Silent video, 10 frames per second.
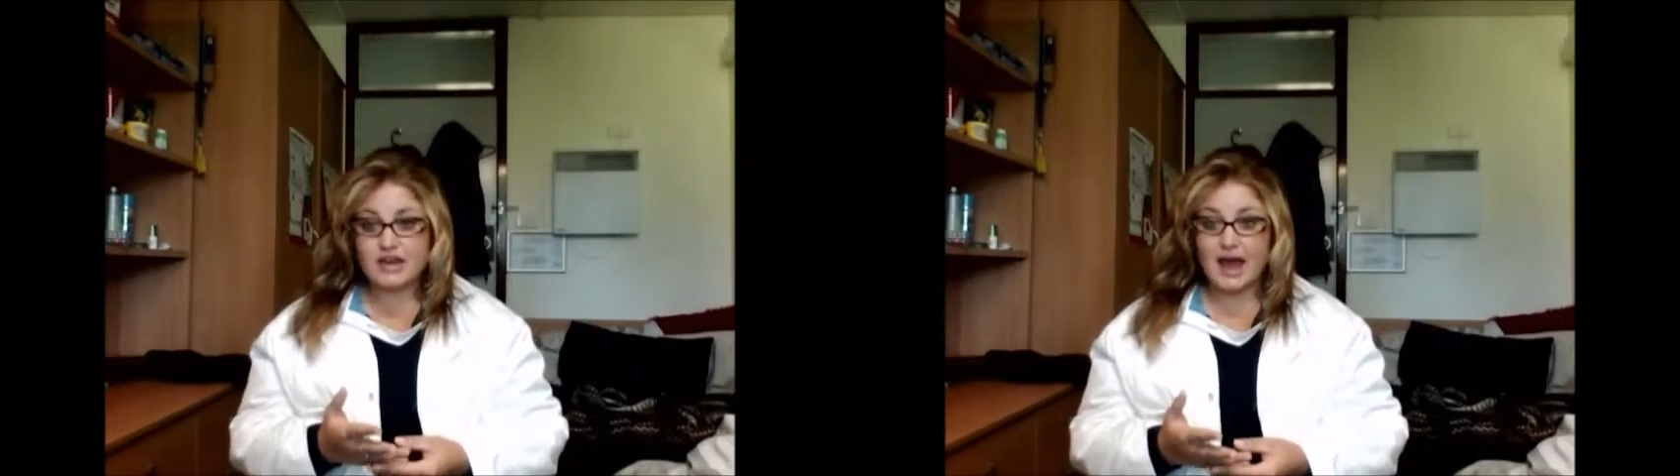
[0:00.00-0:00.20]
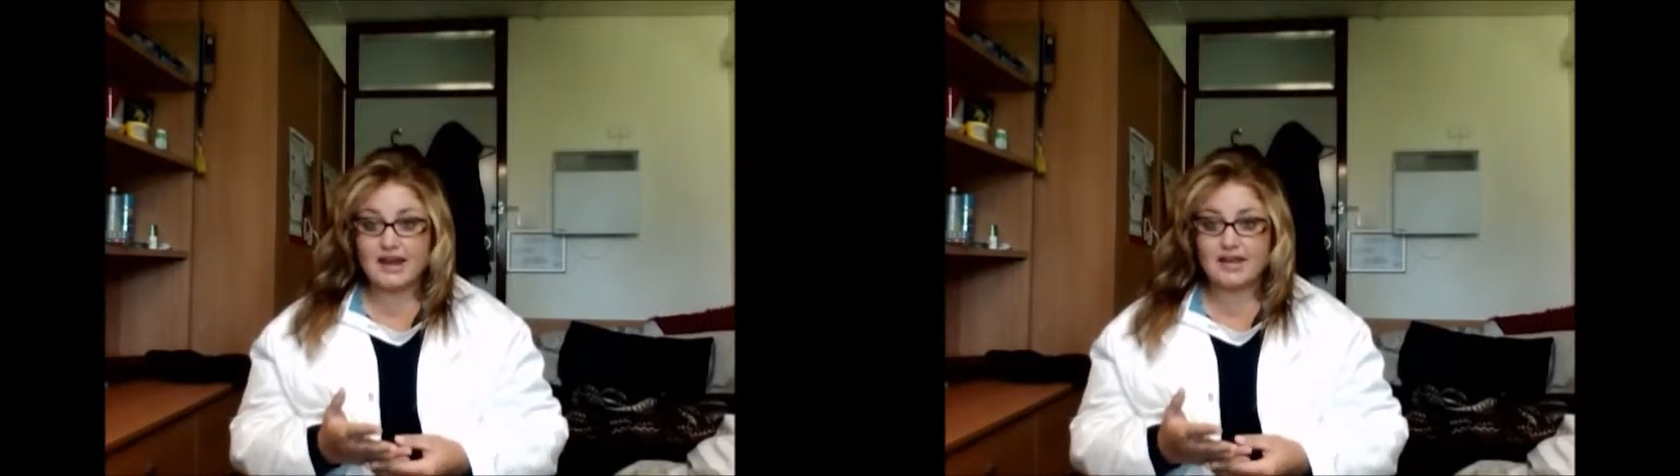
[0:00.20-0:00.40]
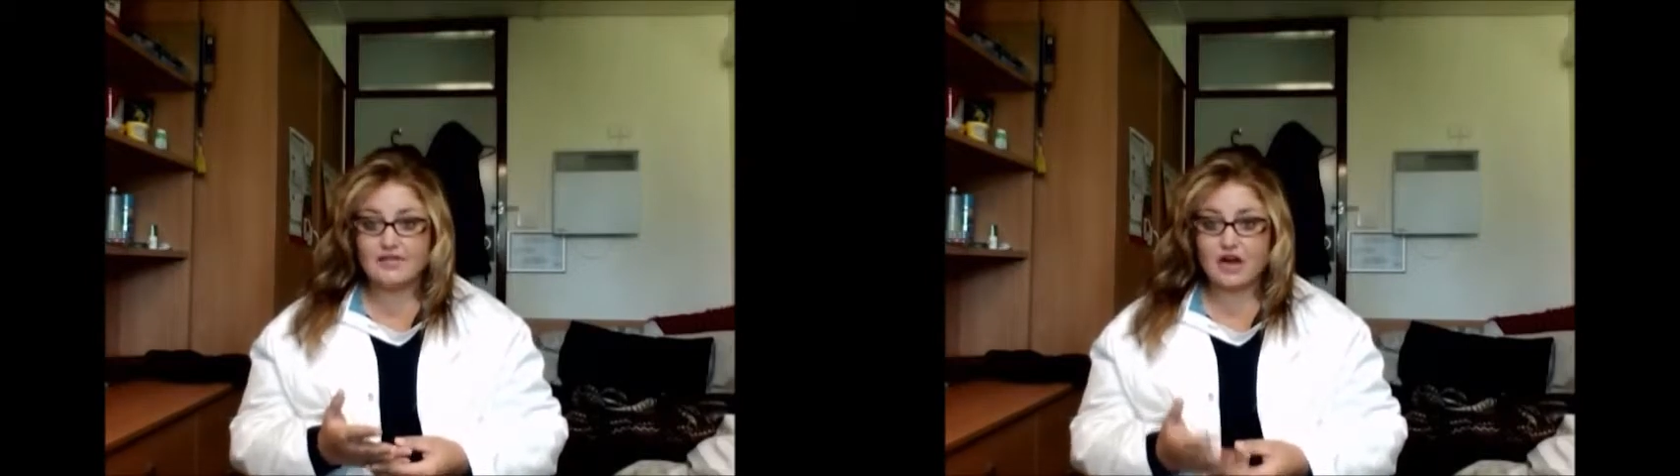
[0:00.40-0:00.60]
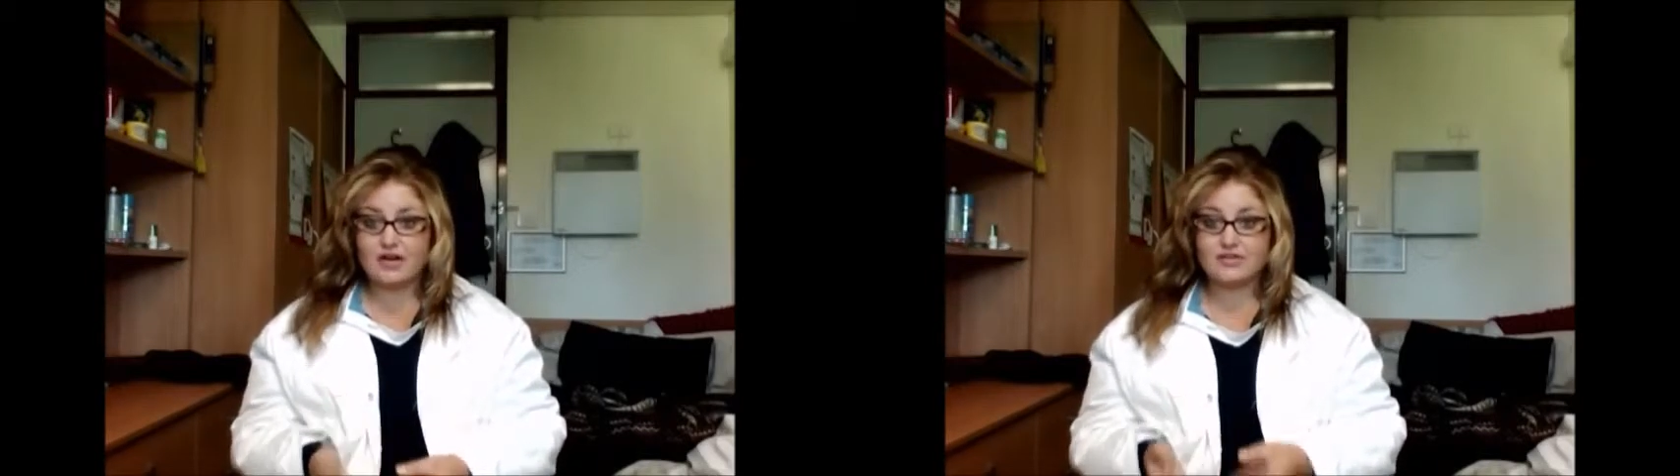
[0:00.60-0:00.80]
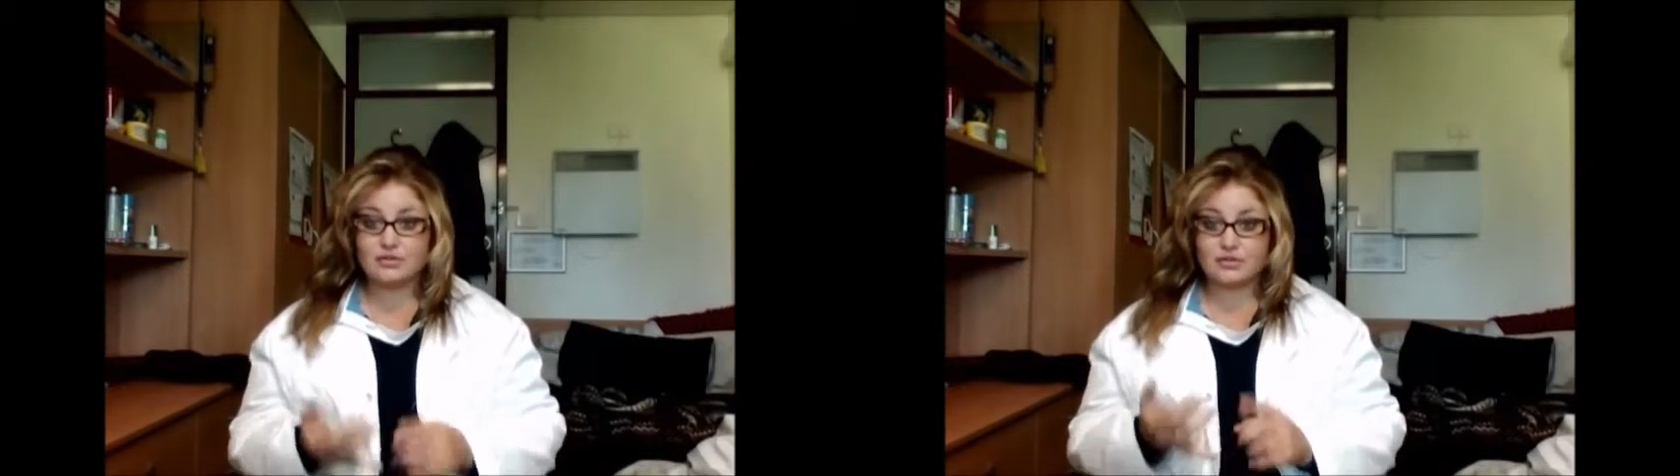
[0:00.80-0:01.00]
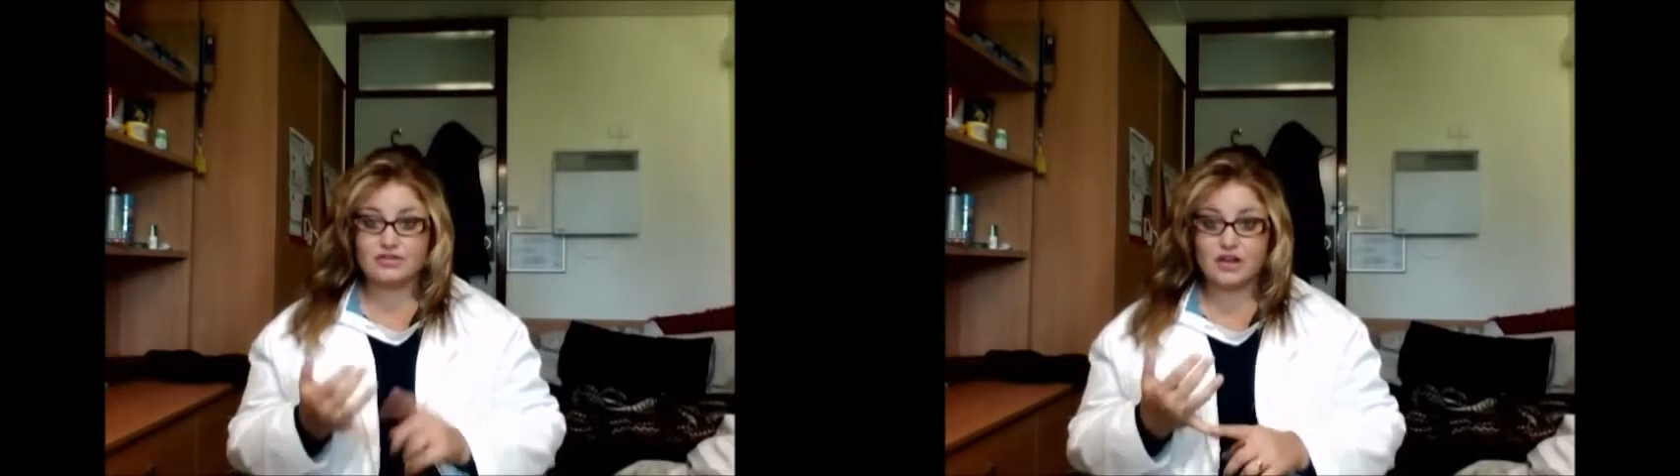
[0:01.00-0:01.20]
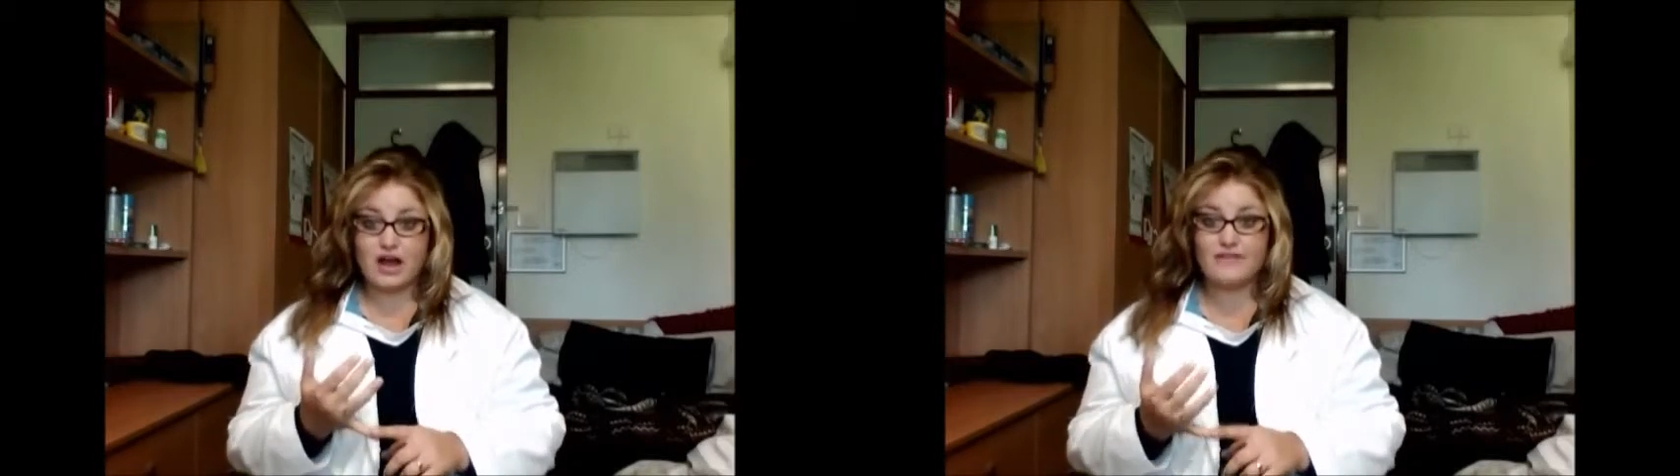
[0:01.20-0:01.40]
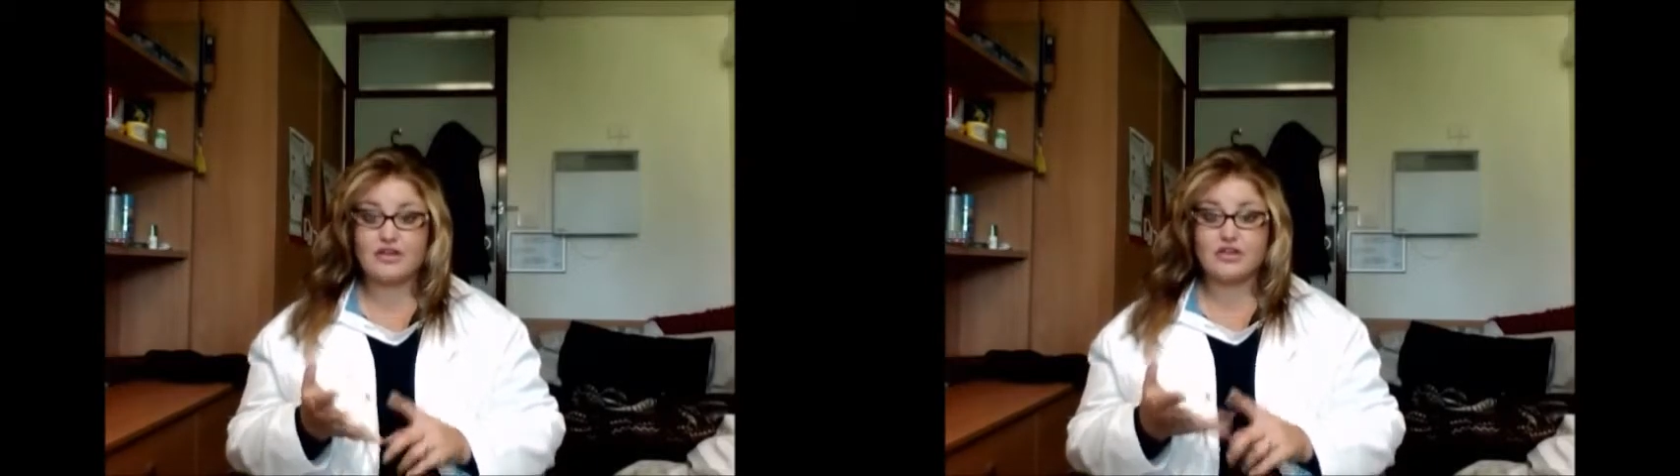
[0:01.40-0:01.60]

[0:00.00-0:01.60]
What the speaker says: hadiovirus through saliva,